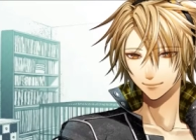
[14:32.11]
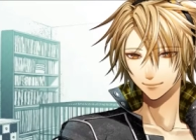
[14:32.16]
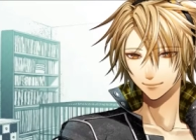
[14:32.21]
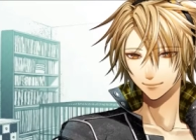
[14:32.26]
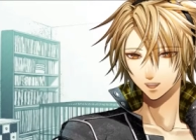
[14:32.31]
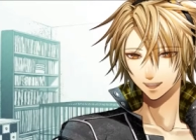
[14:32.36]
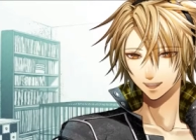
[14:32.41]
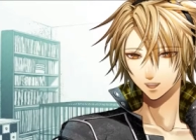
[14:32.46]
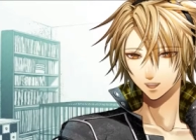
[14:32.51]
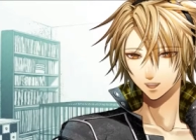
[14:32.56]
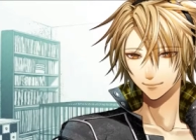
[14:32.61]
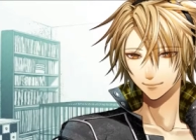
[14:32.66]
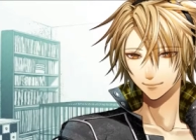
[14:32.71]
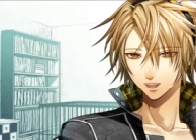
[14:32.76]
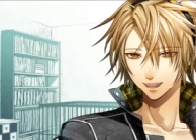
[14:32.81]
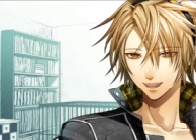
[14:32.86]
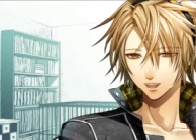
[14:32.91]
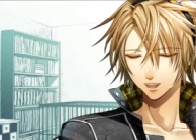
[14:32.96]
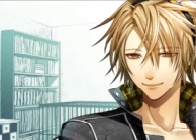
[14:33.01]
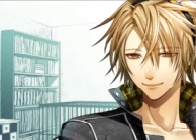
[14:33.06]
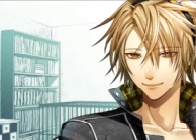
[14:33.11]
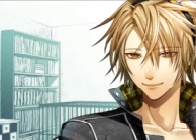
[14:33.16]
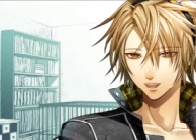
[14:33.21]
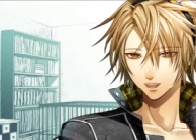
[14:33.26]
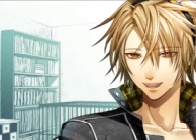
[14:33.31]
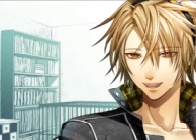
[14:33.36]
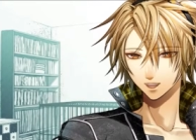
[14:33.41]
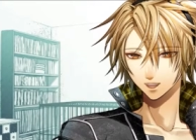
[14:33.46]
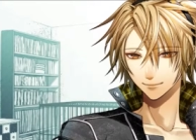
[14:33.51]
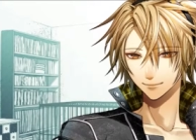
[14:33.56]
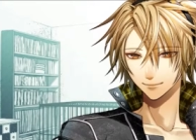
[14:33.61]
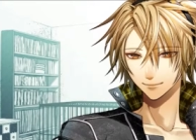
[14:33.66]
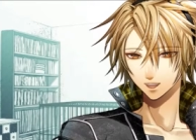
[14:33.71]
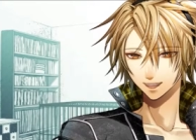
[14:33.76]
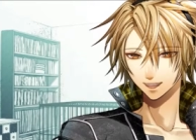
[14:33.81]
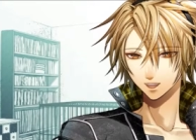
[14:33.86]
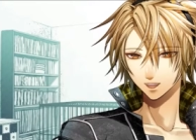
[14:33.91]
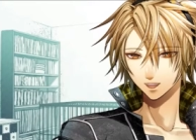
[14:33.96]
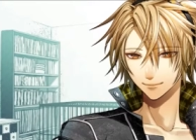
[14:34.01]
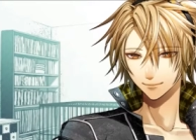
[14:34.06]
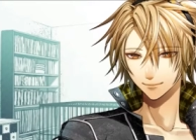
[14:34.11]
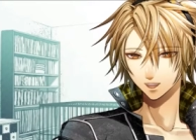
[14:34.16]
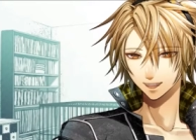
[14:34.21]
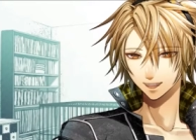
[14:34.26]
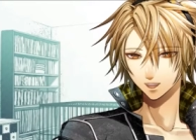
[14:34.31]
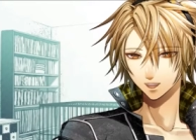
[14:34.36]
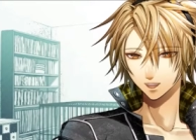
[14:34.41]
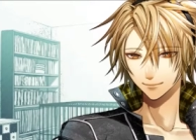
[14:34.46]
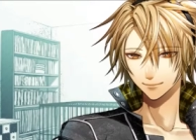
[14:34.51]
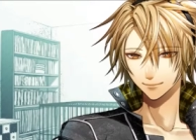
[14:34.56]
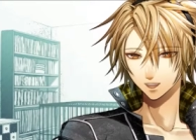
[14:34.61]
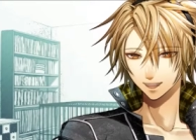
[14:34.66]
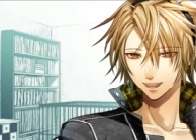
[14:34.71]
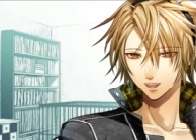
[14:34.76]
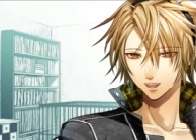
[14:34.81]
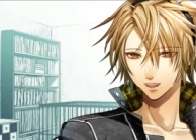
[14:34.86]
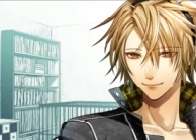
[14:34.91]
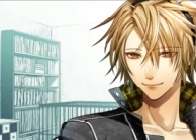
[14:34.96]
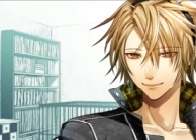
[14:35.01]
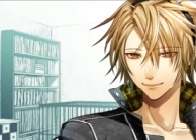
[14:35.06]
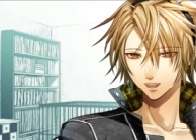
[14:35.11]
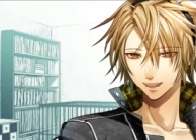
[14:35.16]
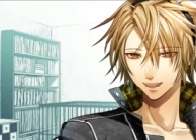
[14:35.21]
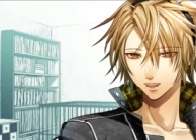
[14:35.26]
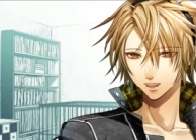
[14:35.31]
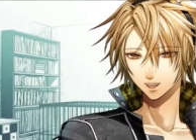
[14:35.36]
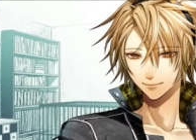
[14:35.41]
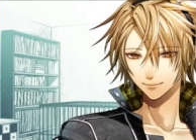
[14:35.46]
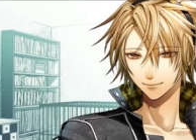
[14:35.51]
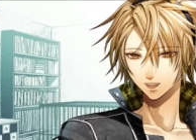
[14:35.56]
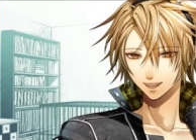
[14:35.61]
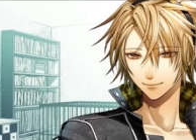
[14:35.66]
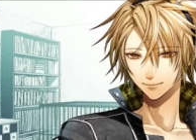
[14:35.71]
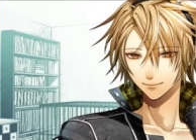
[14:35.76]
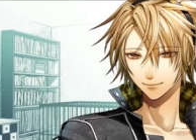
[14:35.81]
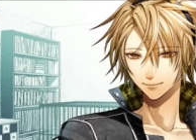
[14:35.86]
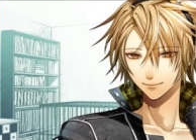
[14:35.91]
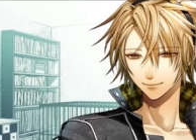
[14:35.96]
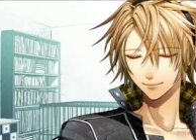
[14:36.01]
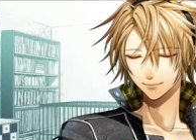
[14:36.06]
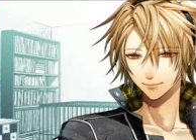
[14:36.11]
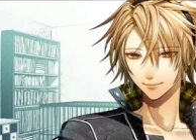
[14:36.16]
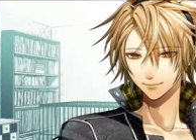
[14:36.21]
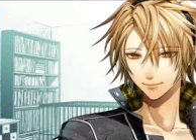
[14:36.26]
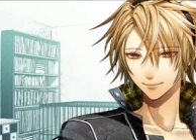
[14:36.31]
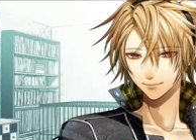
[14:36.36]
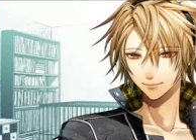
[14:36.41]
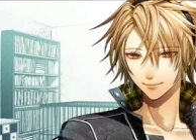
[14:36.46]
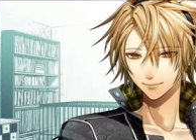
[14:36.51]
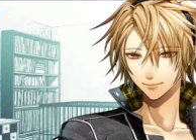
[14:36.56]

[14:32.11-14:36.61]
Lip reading: Anyway, I don't mind if you hide things from me, but assume that I know them already.